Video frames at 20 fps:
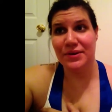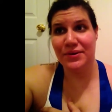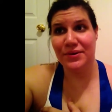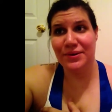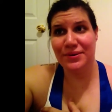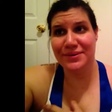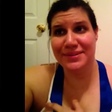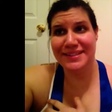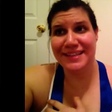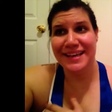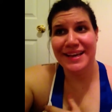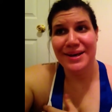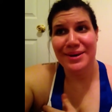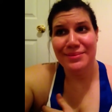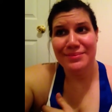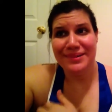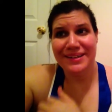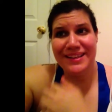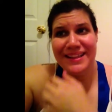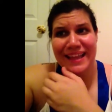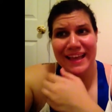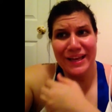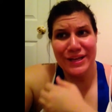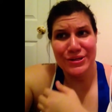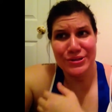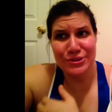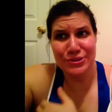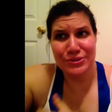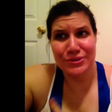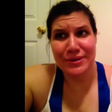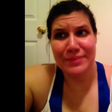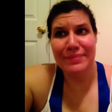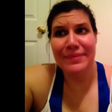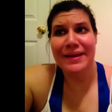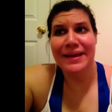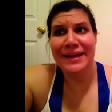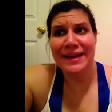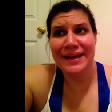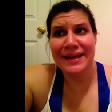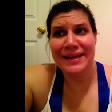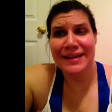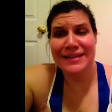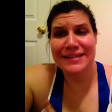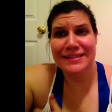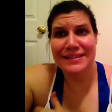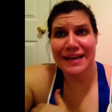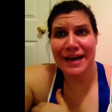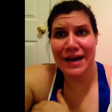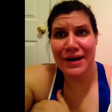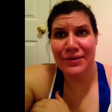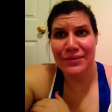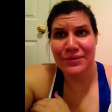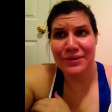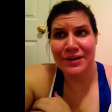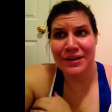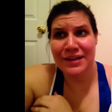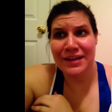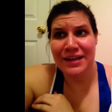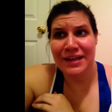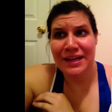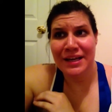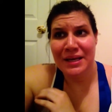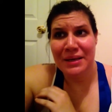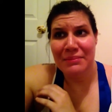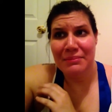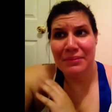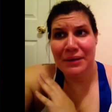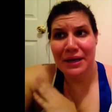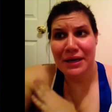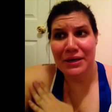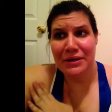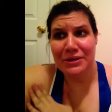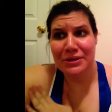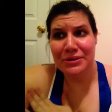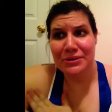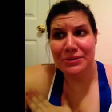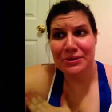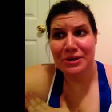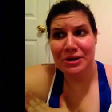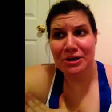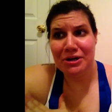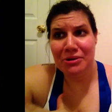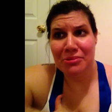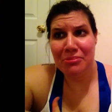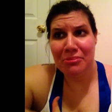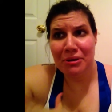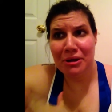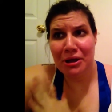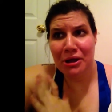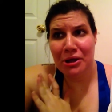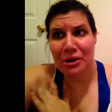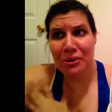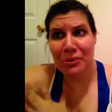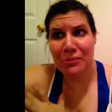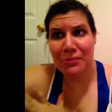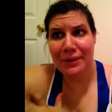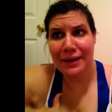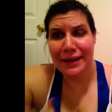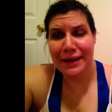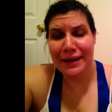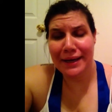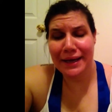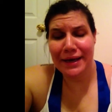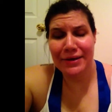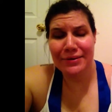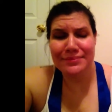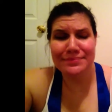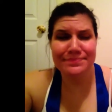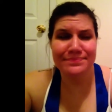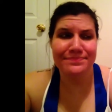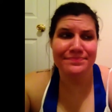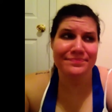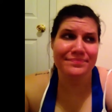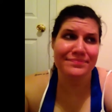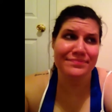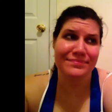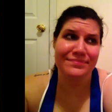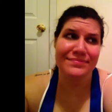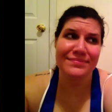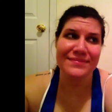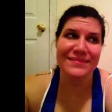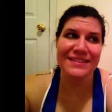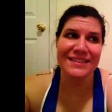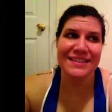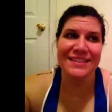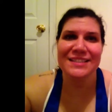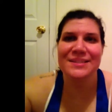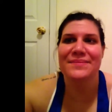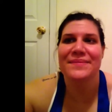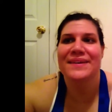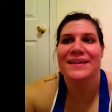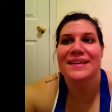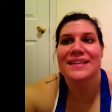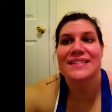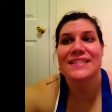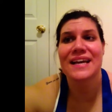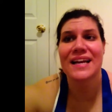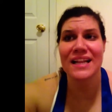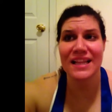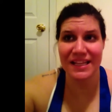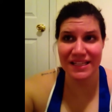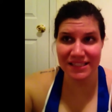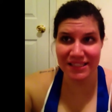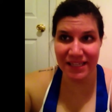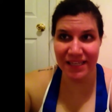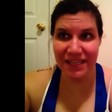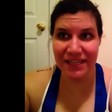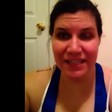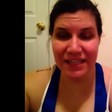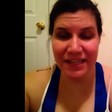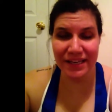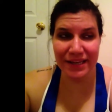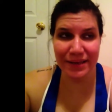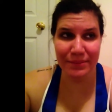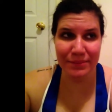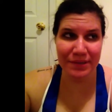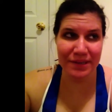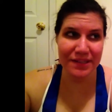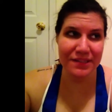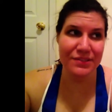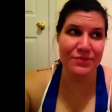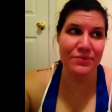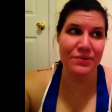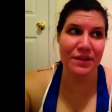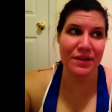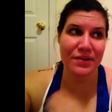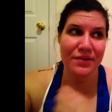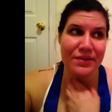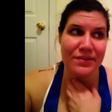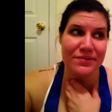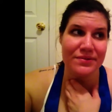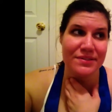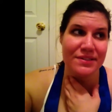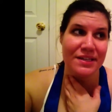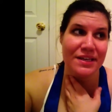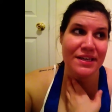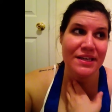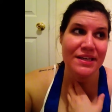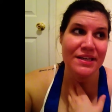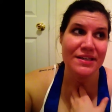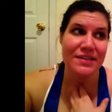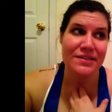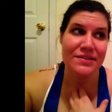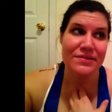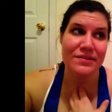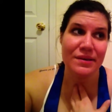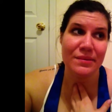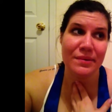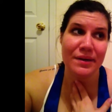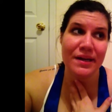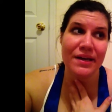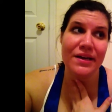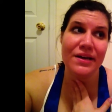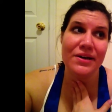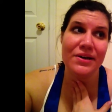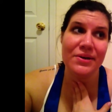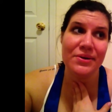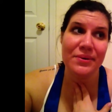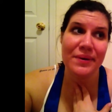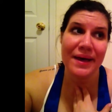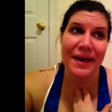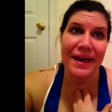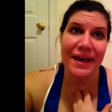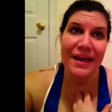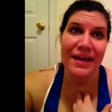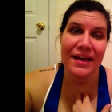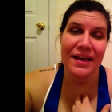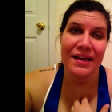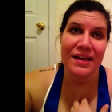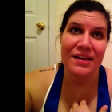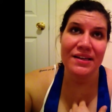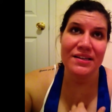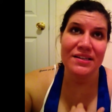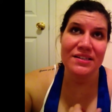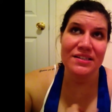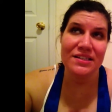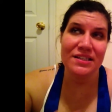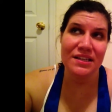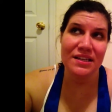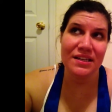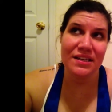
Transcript: gross, but like dripping down my underarm right now. It's me kind of like tickling, but it's really gross. So I'm gonna go and